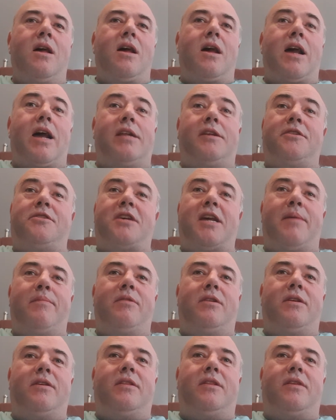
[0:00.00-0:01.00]
And the same
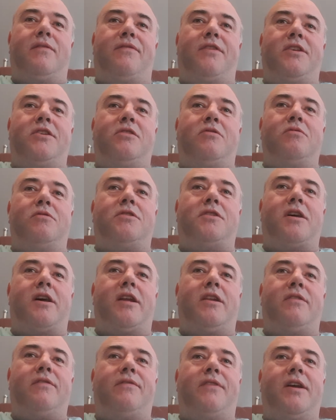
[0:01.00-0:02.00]
with the physical
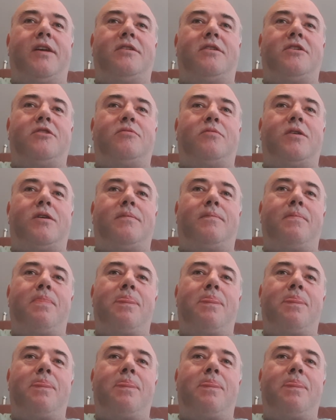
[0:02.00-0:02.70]
side of things as well.